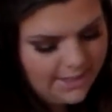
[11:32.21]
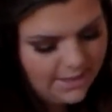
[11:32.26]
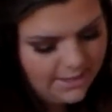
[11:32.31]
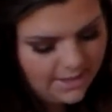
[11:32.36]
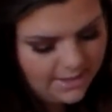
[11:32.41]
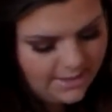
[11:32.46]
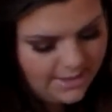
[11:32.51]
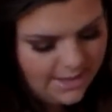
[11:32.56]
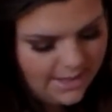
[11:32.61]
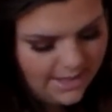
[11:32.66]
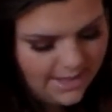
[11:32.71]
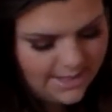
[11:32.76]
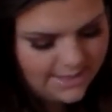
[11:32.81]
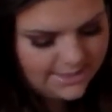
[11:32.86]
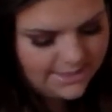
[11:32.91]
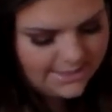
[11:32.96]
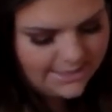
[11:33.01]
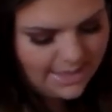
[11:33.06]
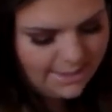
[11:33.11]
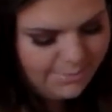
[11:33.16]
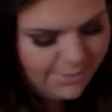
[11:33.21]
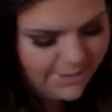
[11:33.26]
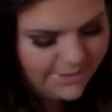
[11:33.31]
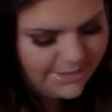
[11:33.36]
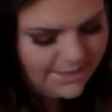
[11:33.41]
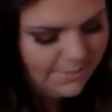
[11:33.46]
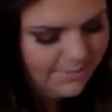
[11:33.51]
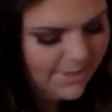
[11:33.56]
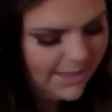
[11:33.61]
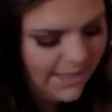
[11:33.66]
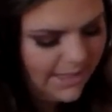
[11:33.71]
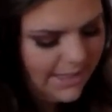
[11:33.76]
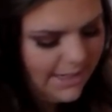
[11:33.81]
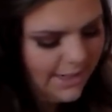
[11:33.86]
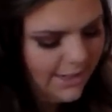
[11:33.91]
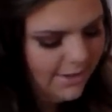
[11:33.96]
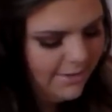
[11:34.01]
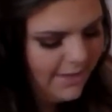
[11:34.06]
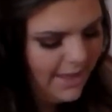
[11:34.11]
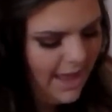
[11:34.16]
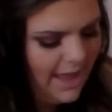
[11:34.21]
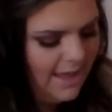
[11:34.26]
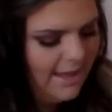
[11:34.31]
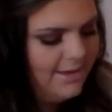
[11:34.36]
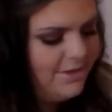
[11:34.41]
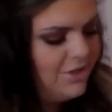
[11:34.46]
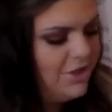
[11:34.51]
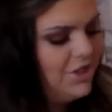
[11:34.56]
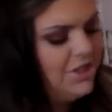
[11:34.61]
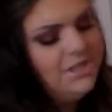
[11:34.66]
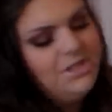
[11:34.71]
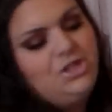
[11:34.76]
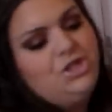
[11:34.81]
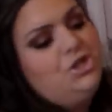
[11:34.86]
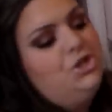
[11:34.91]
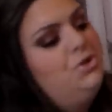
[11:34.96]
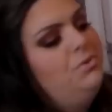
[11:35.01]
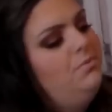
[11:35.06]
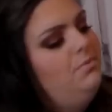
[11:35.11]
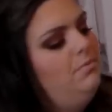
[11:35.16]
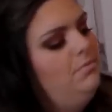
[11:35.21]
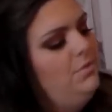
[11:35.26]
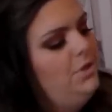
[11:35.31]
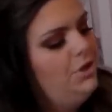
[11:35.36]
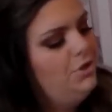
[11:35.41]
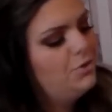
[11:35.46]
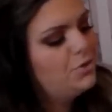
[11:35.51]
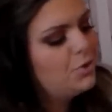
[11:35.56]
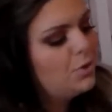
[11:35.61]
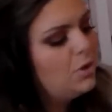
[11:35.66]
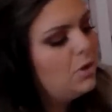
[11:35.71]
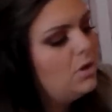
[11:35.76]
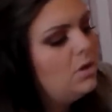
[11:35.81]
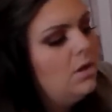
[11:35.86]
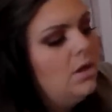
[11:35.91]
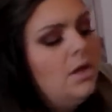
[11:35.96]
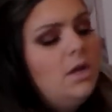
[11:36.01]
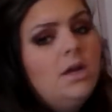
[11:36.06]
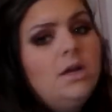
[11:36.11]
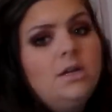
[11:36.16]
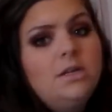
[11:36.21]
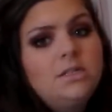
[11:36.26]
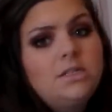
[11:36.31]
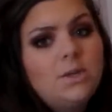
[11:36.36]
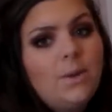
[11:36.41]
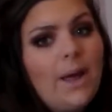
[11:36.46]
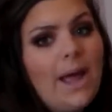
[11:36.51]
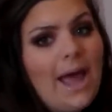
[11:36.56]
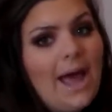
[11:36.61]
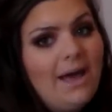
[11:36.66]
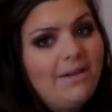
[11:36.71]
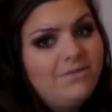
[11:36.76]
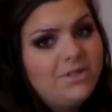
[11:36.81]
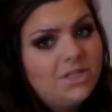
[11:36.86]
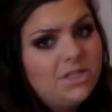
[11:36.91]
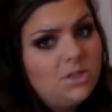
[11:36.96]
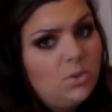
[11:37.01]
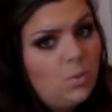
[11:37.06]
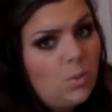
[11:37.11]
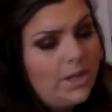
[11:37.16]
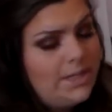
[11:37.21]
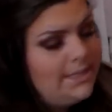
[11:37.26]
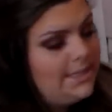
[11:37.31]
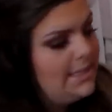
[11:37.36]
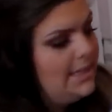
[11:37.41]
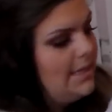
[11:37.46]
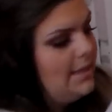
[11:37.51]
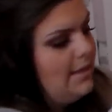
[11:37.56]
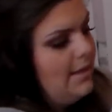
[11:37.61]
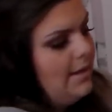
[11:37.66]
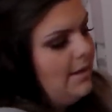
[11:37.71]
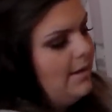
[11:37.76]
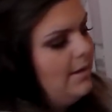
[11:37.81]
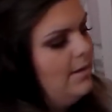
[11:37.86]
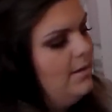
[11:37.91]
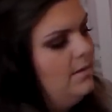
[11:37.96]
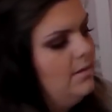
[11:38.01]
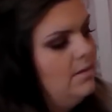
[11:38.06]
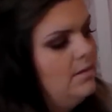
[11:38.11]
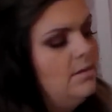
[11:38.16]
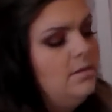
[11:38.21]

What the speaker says: And the thing is I put something in here that is just neutral, so I have just a onesie in there,